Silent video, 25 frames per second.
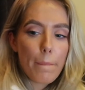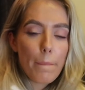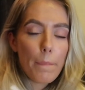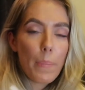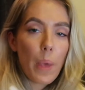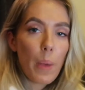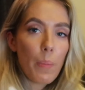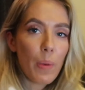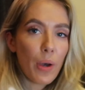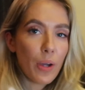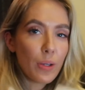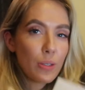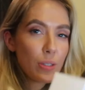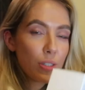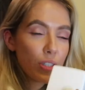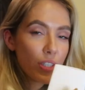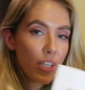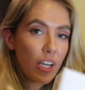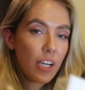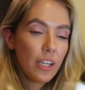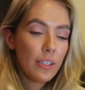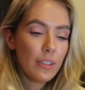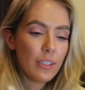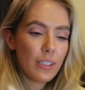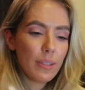
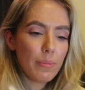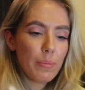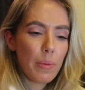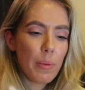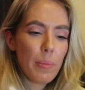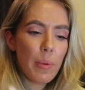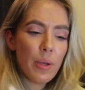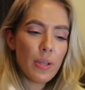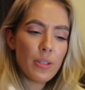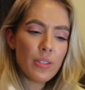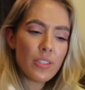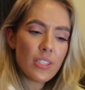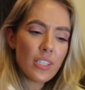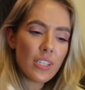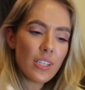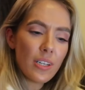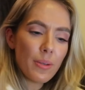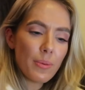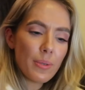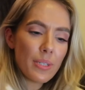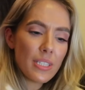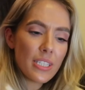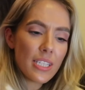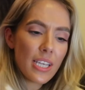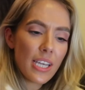Mimosa, I
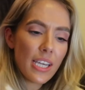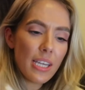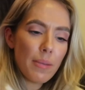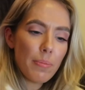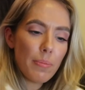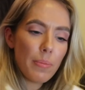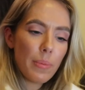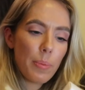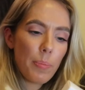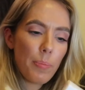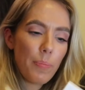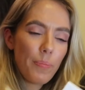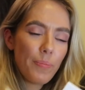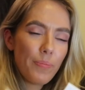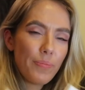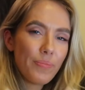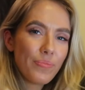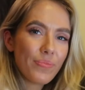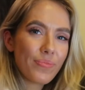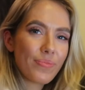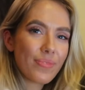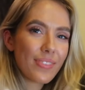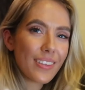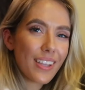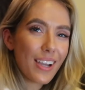want to say.
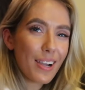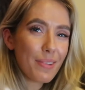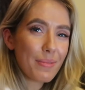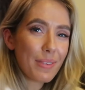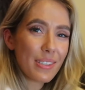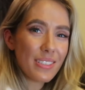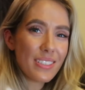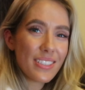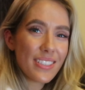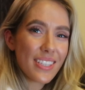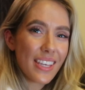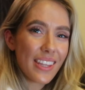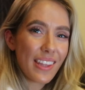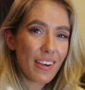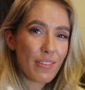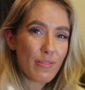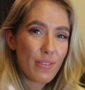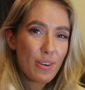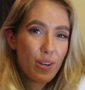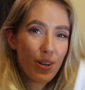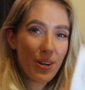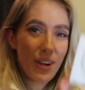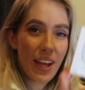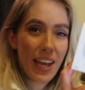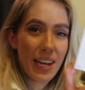I'm going to say that
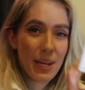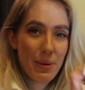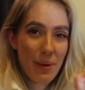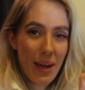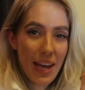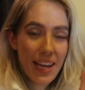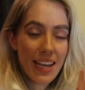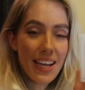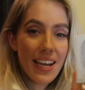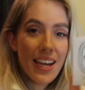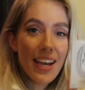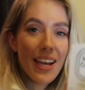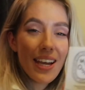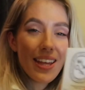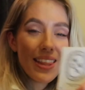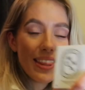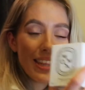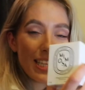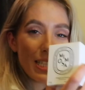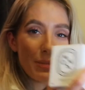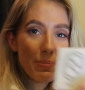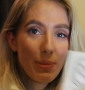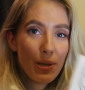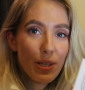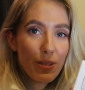wrong. Anyway,
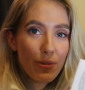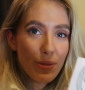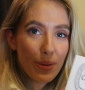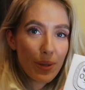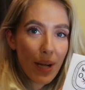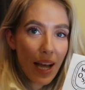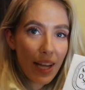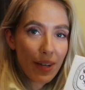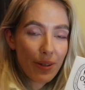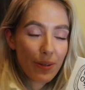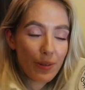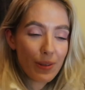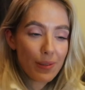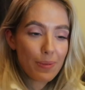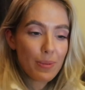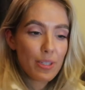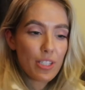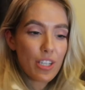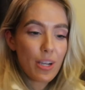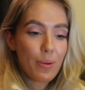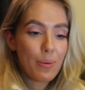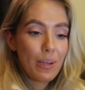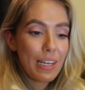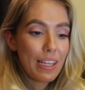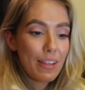these beautiful candles,
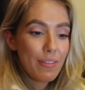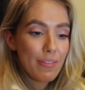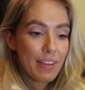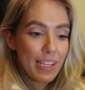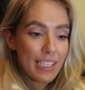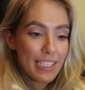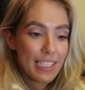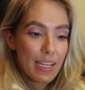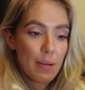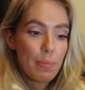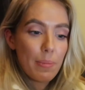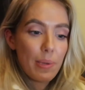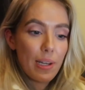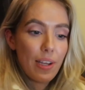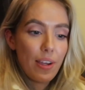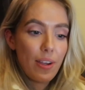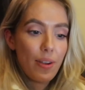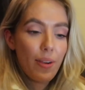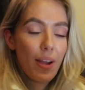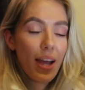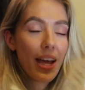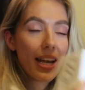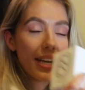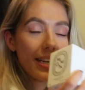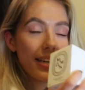which I will leave linked down
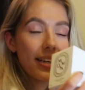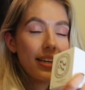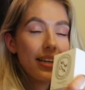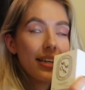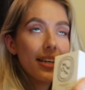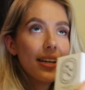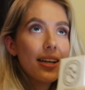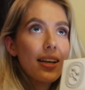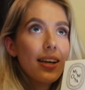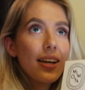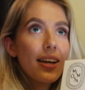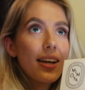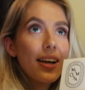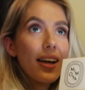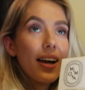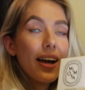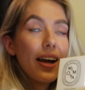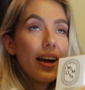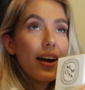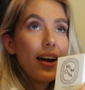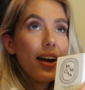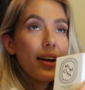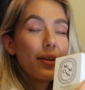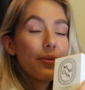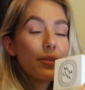below, and
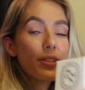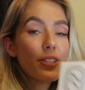I